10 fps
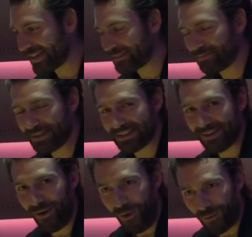has been
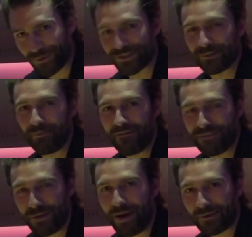awesome. A
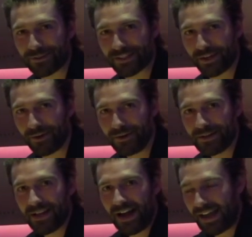few hours ago,
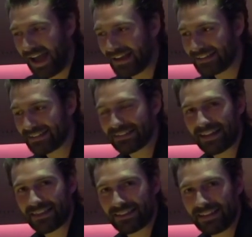I handed
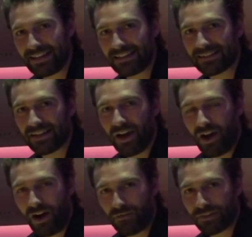the keys
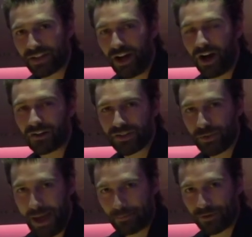of the car to
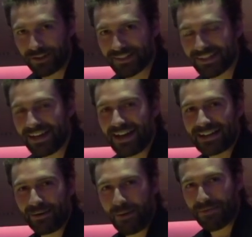Emirates.
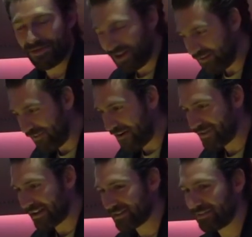Now I'm
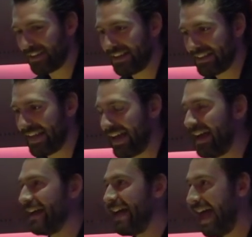35,000 feet in the air